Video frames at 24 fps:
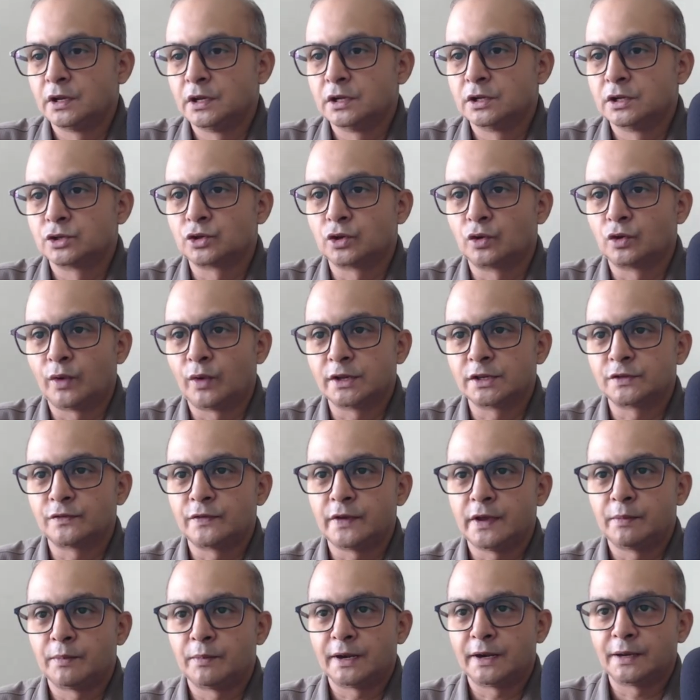So once
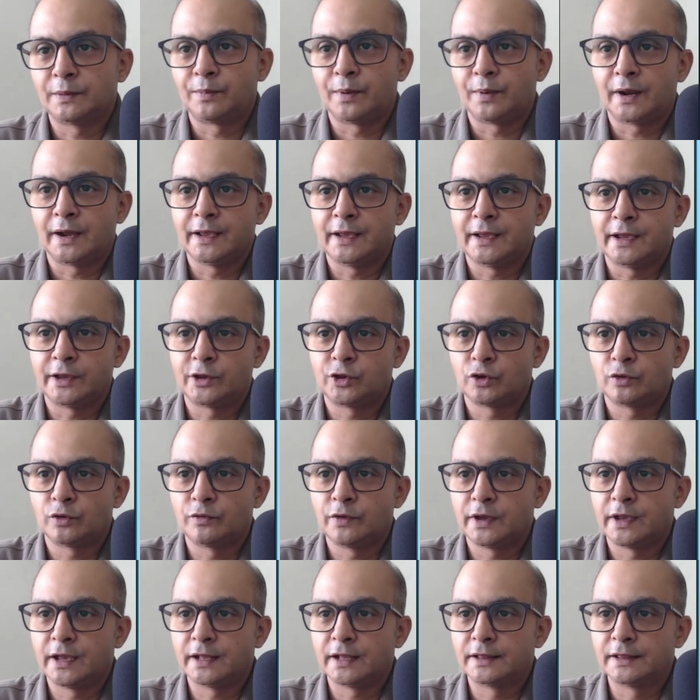we multiply A cube,
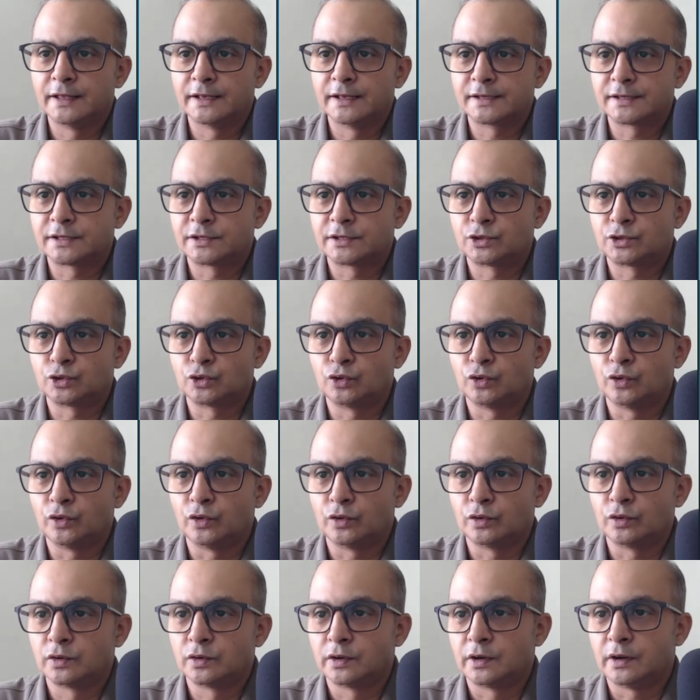we get this
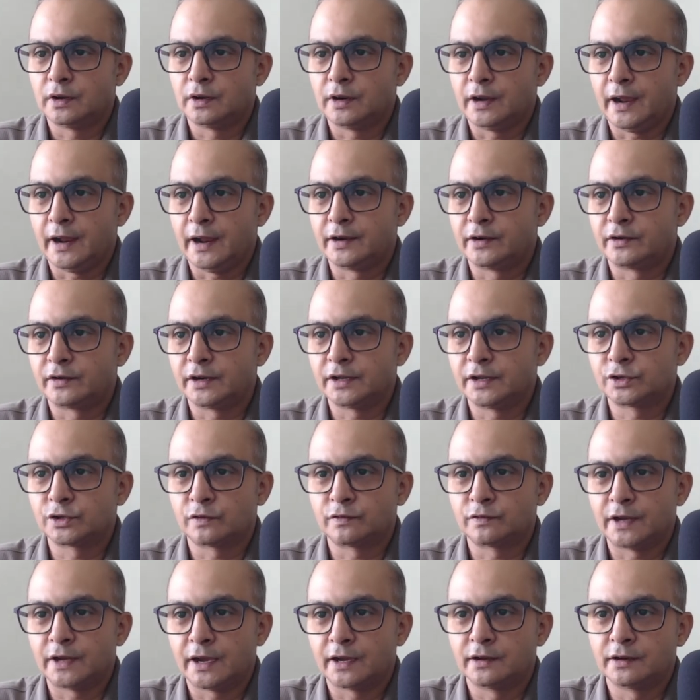two entries
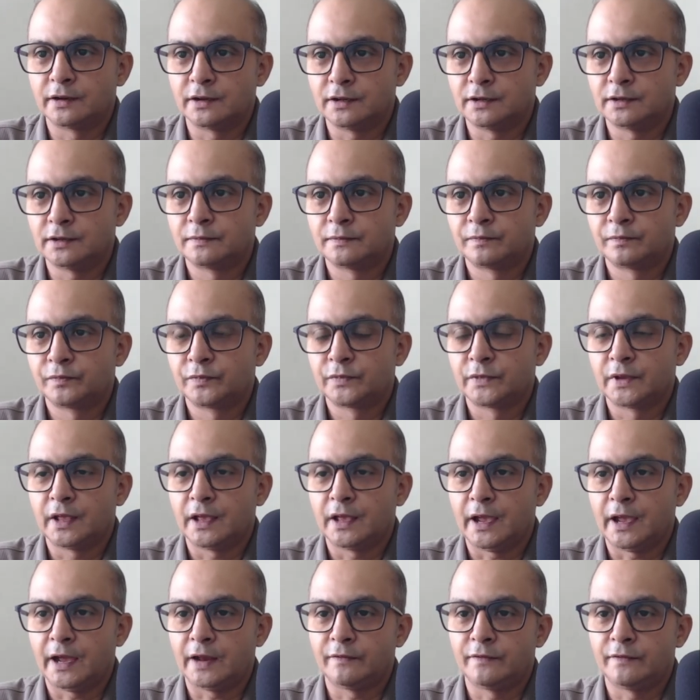of diagonal,
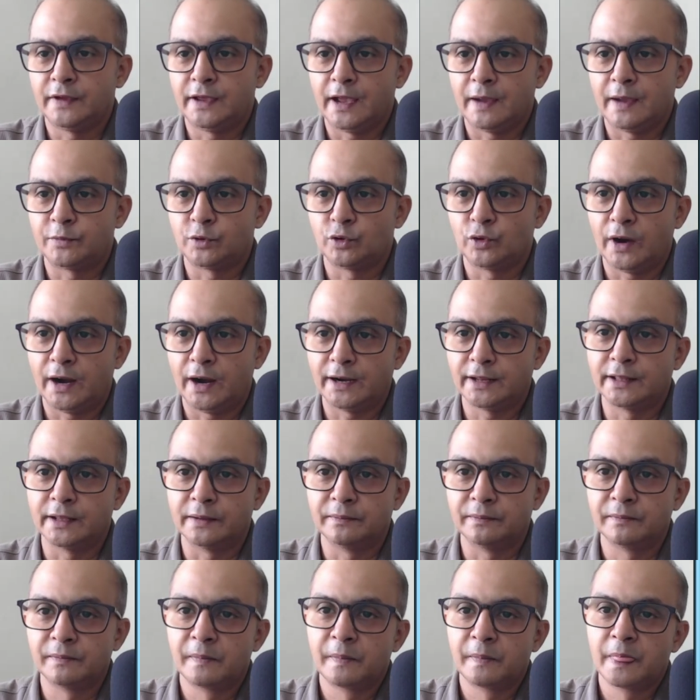and we have to add
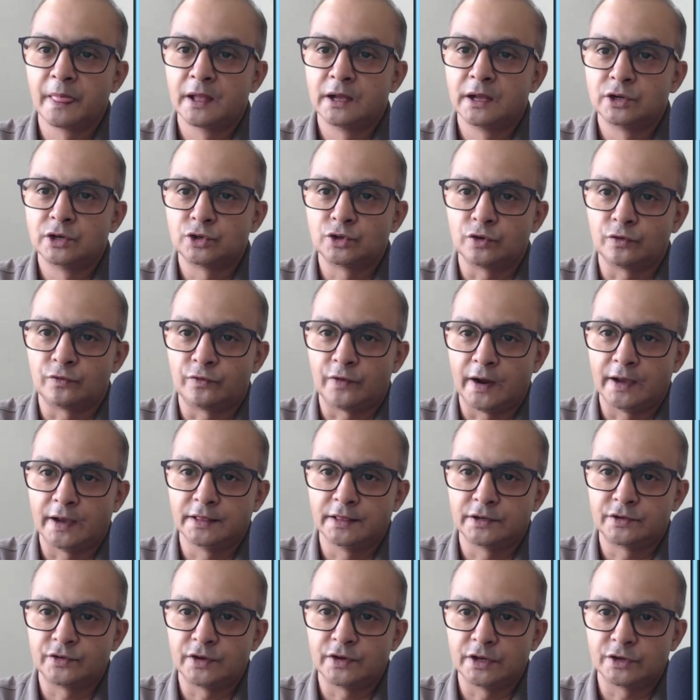them to find
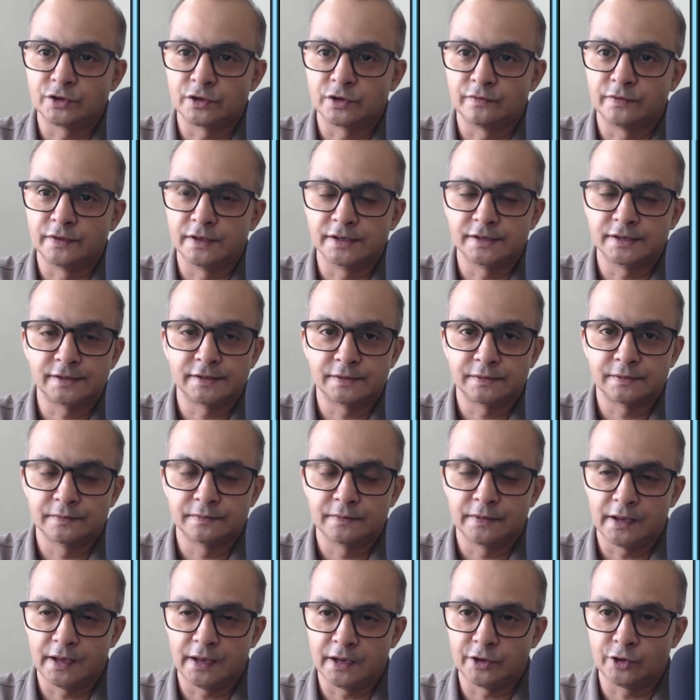the trace of this
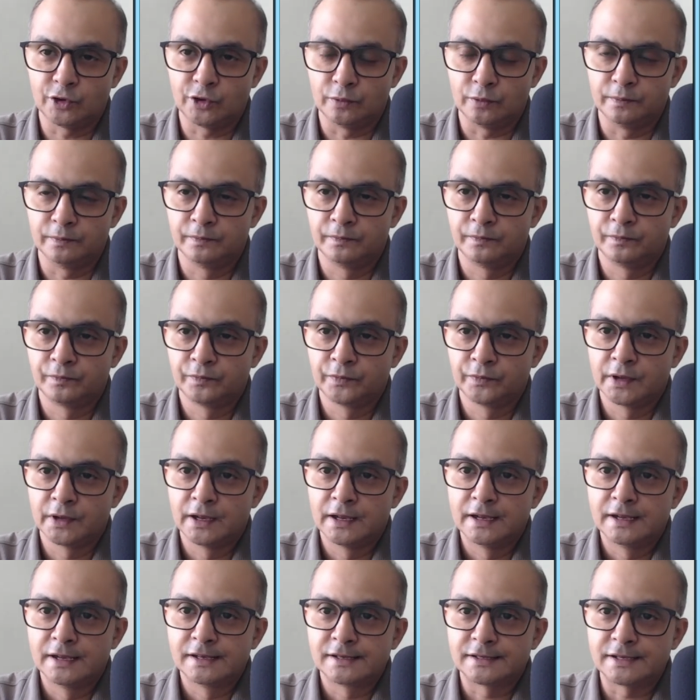A cube.
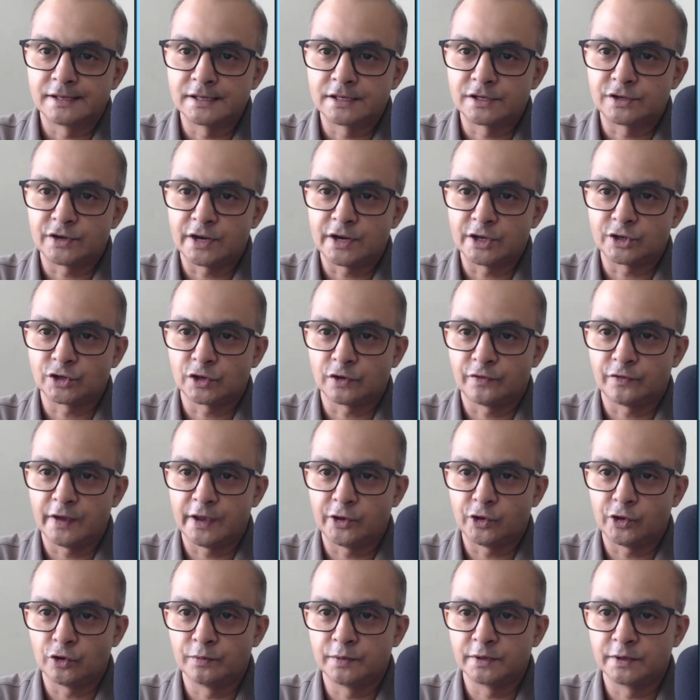Since trace of A
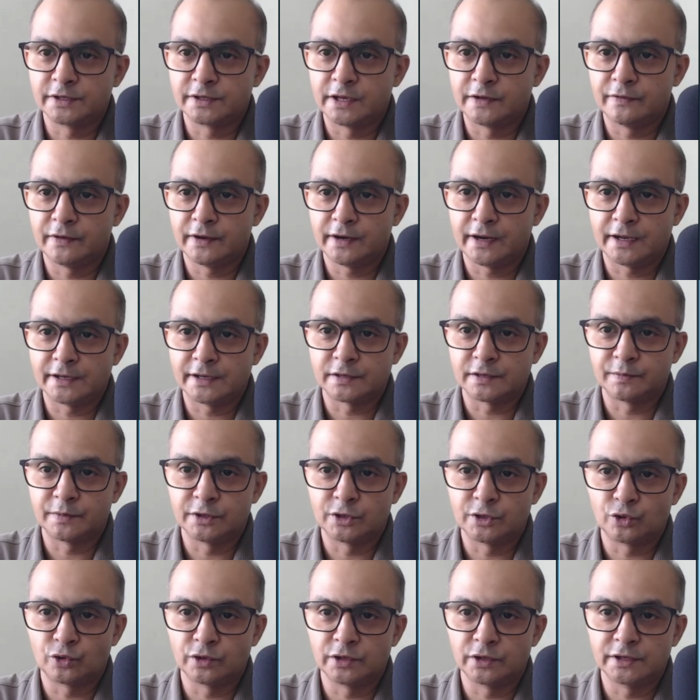cube is given, I
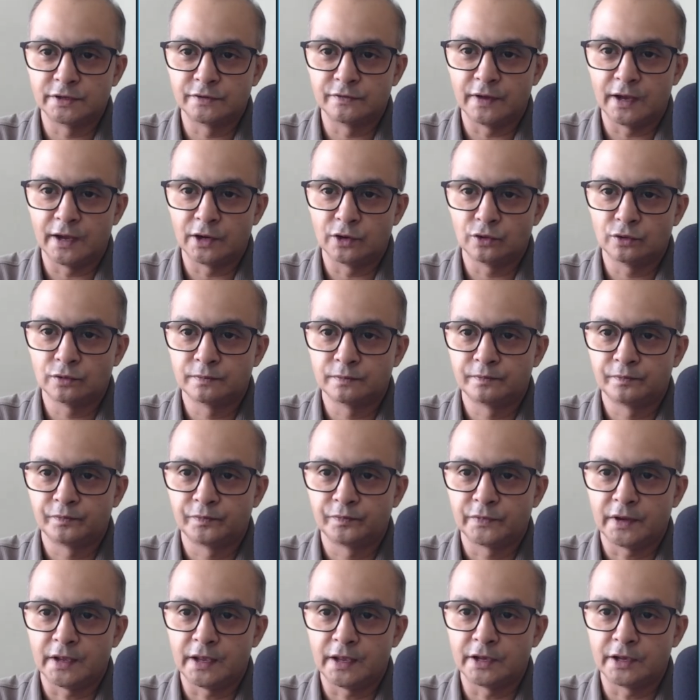substitute this value
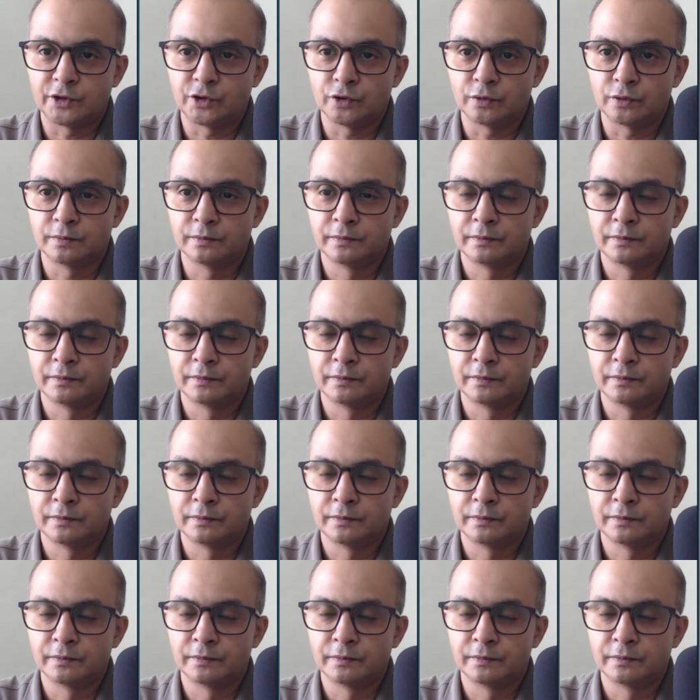A cube.